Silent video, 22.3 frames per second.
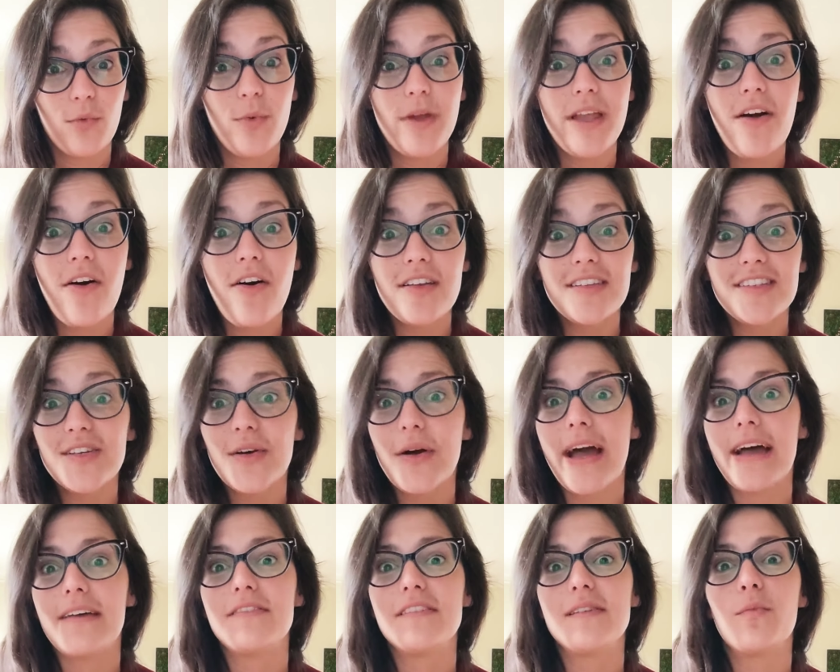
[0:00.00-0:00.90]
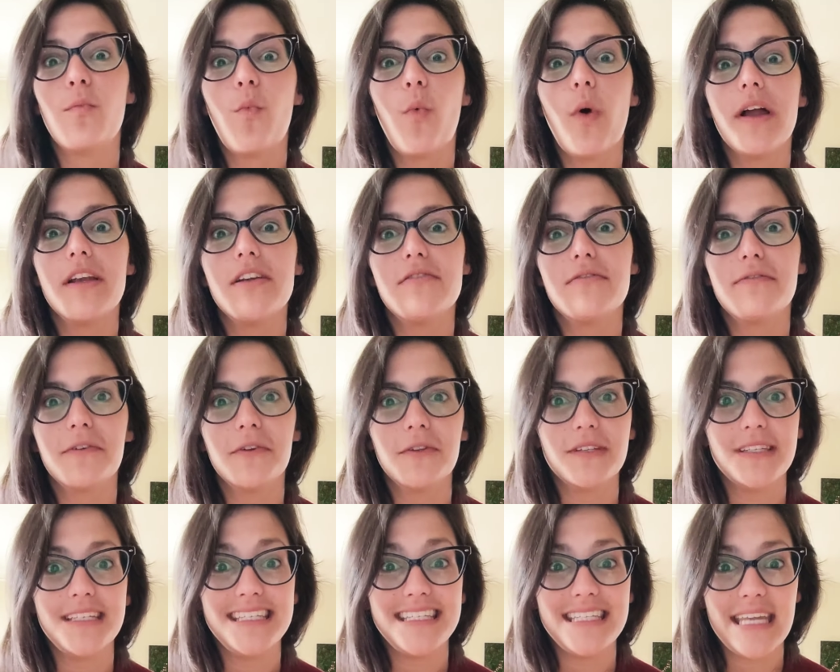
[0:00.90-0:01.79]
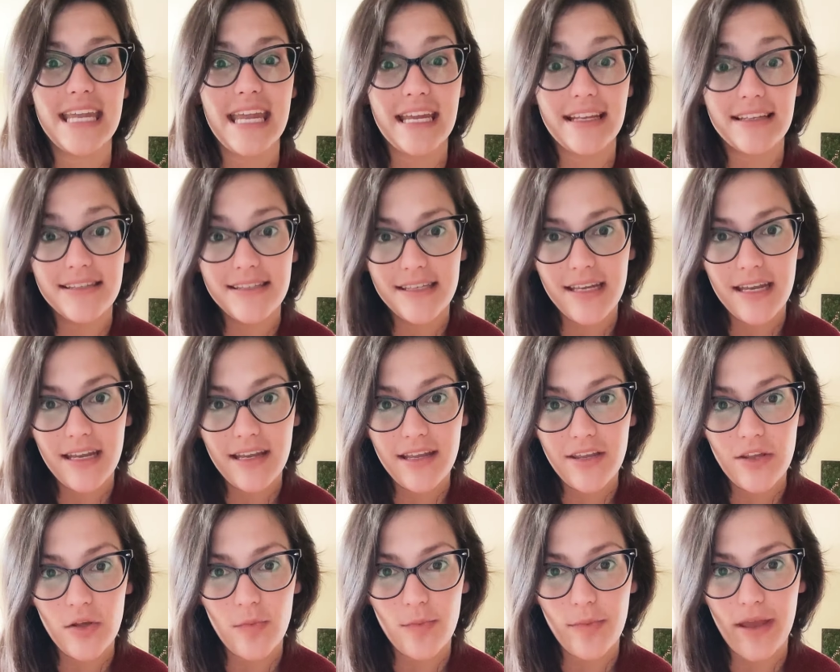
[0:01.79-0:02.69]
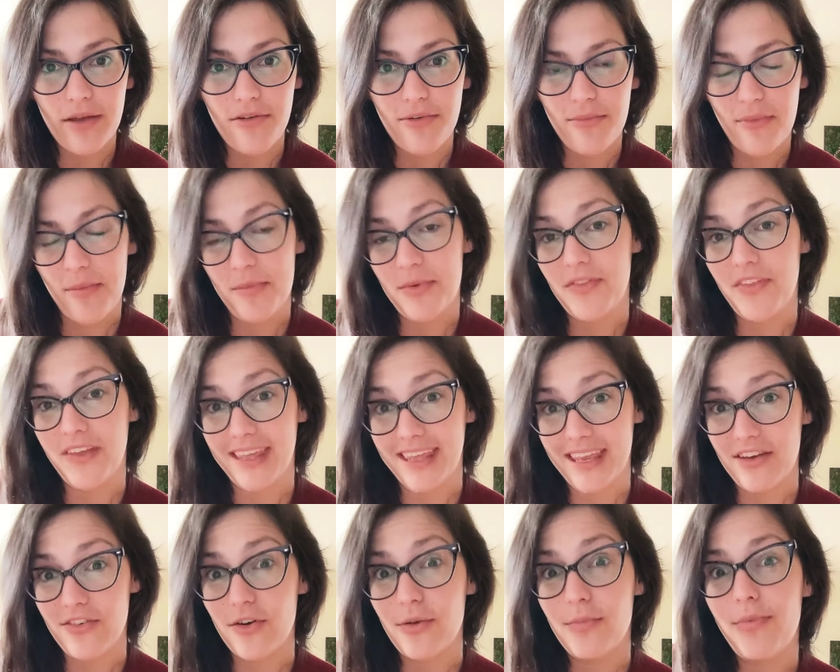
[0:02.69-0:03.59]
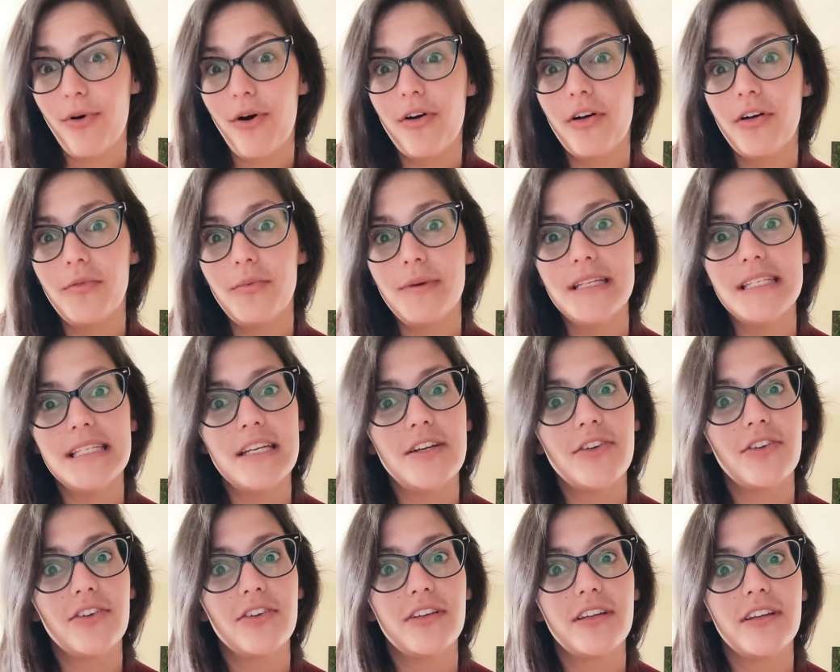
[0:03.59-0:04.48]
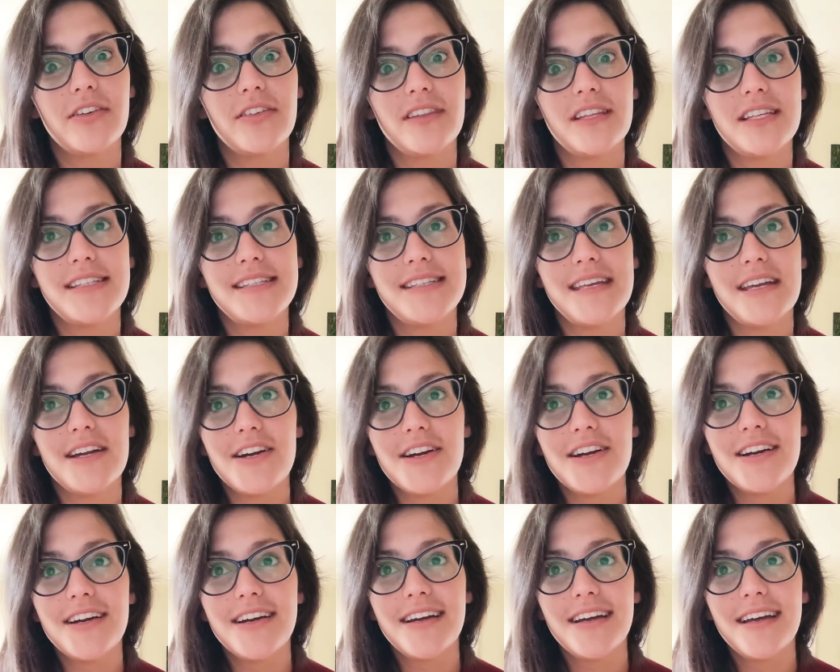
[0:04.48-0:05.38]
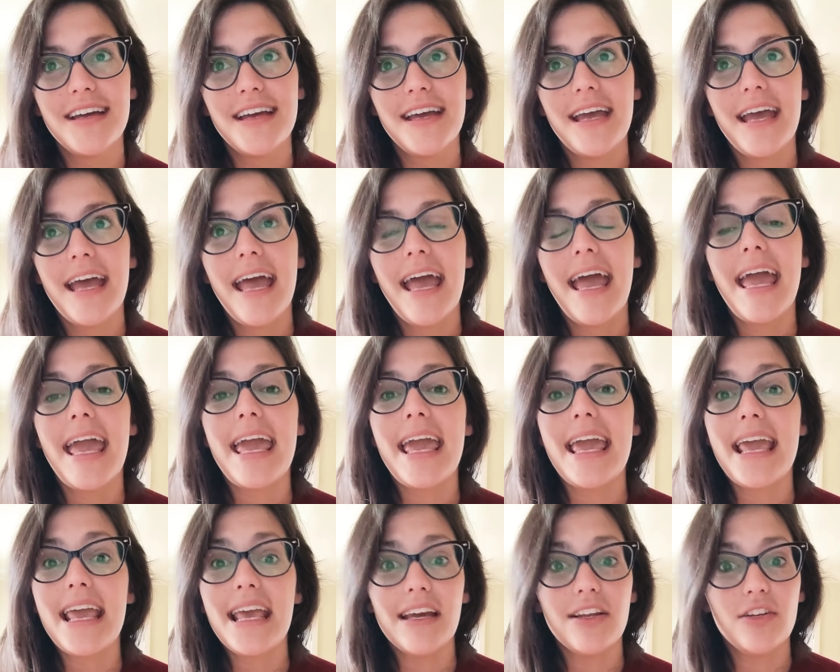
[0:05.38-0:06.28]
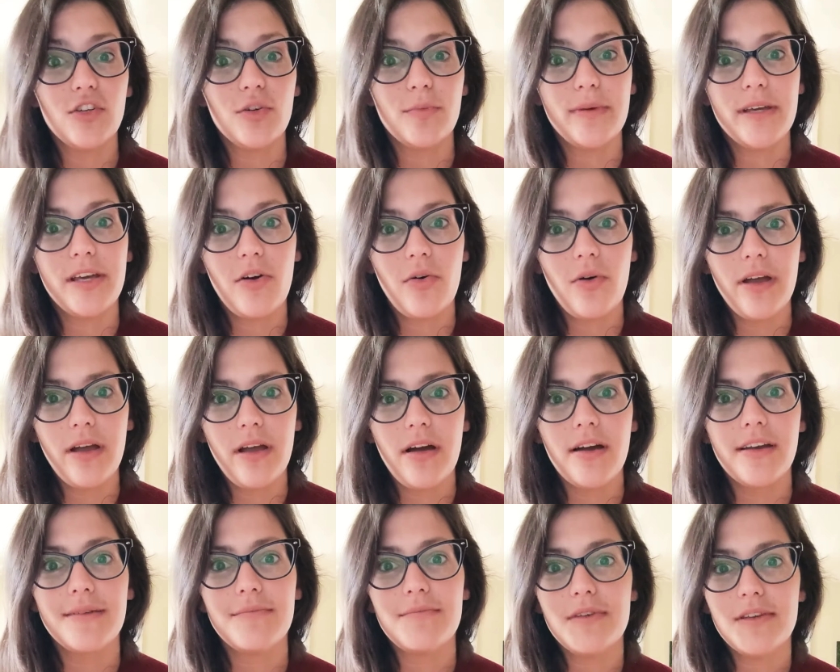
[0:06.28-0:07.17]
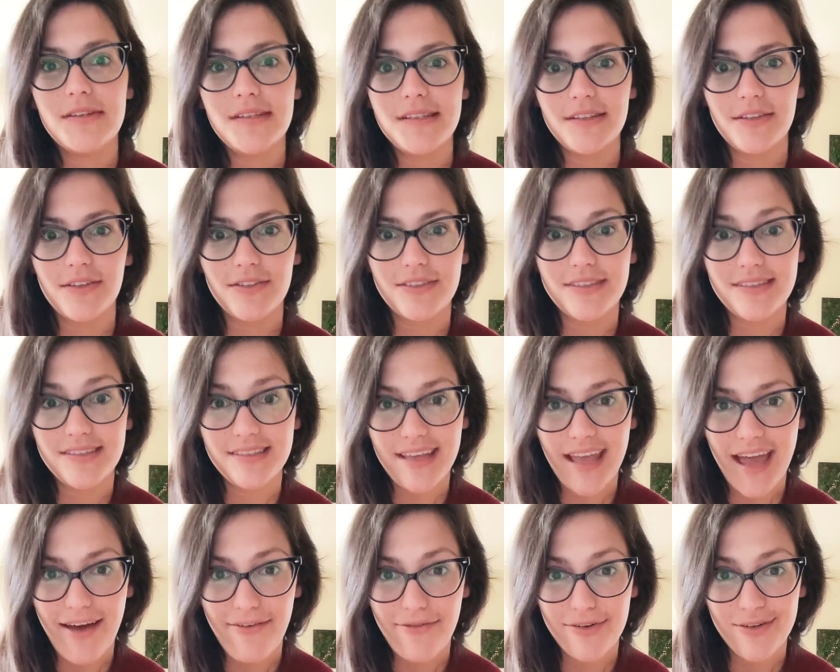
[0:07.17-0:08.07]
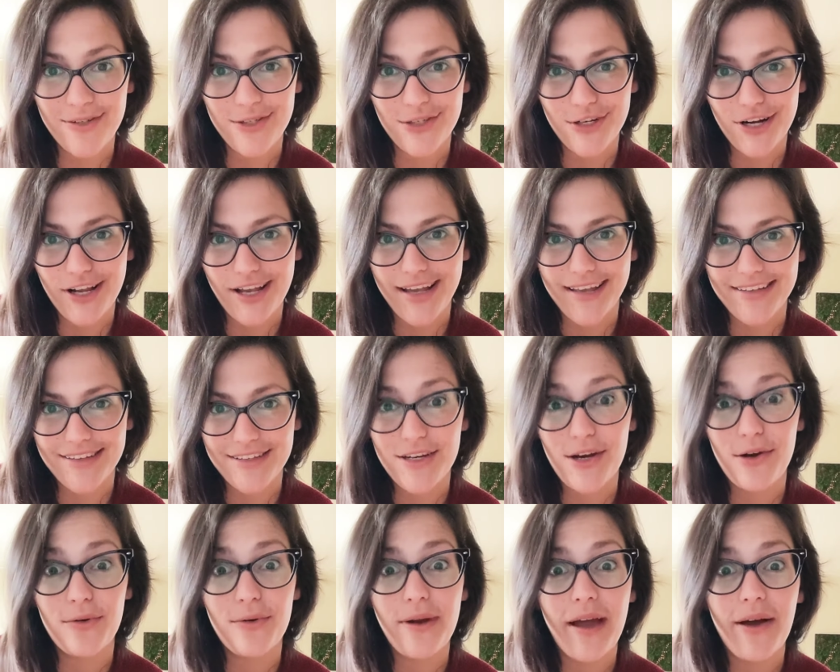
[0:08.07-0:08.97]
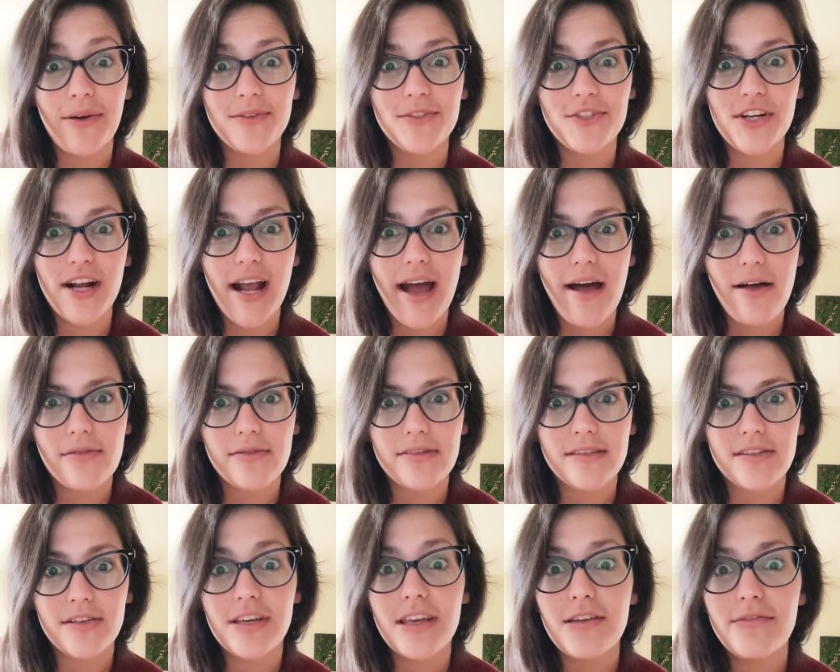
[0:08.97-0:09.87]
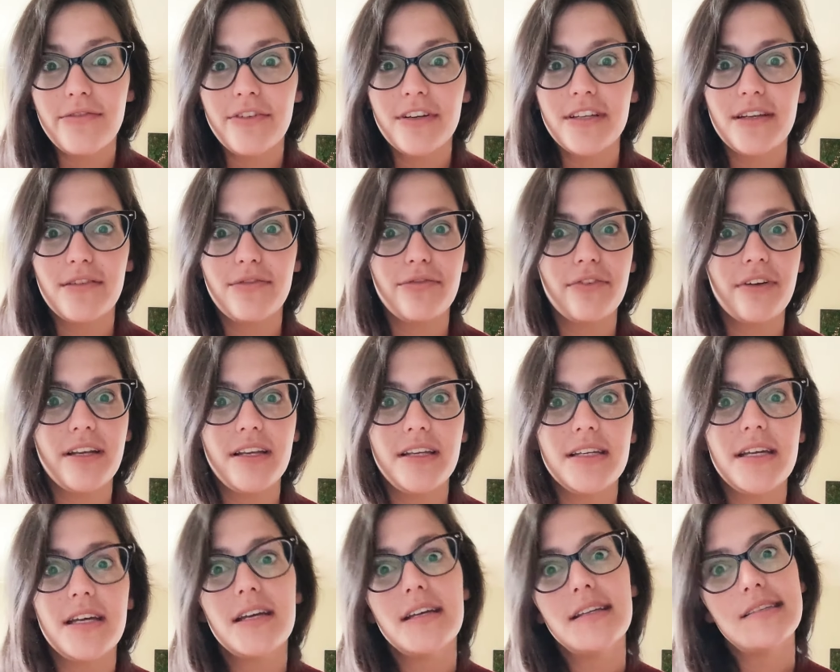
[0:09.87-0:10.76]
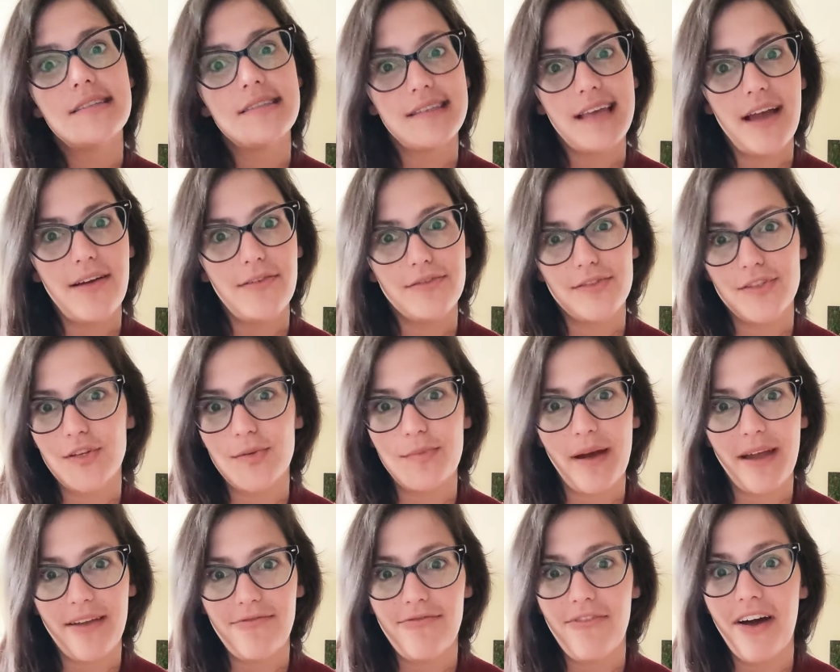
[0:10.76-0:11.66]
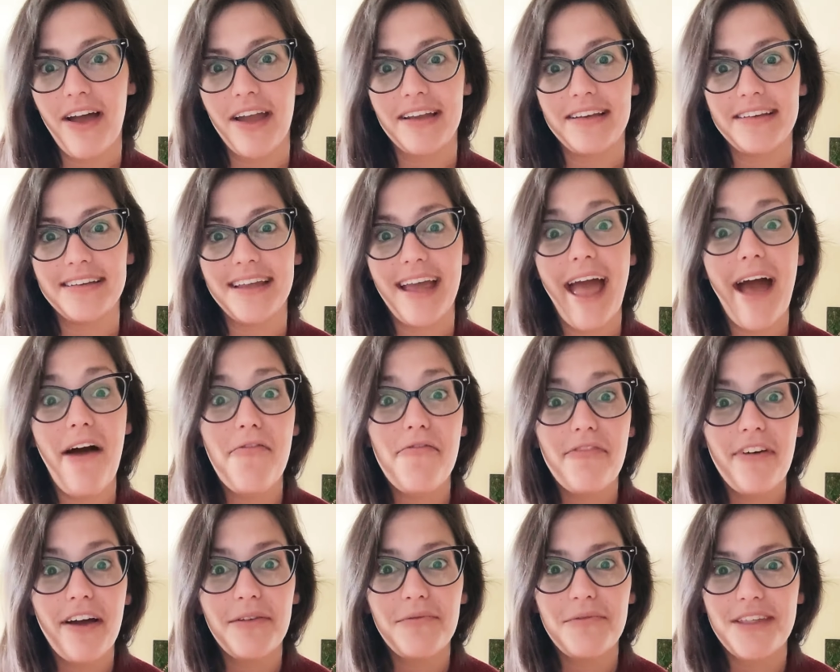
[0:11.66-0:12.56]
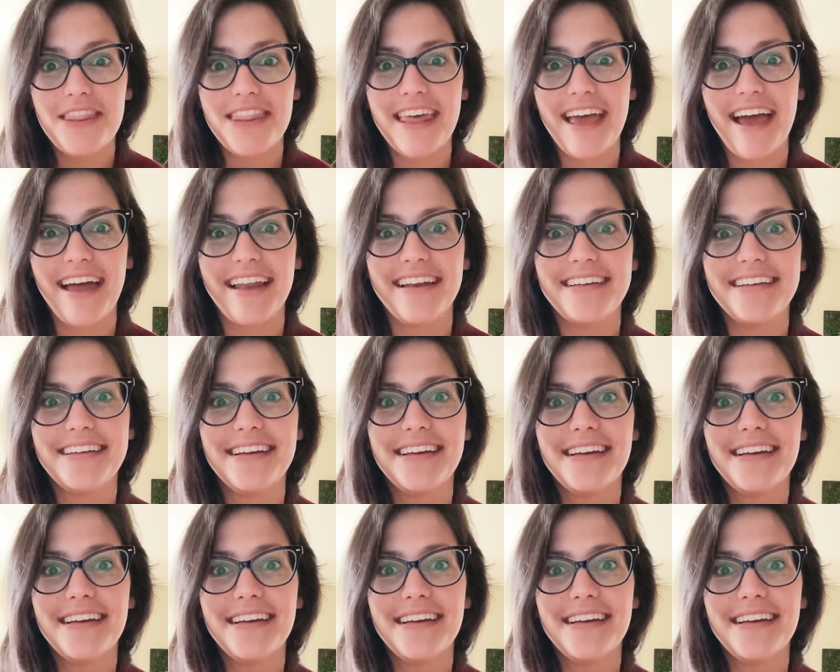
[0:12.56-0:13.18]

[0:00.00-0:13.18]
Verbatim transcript: We also have some wonderful dancing. You may remember the kinder polka we did earlier this year. And you'll be going on a musical scavenger hunt around your house looking for different sounds you might find. Have fun with that.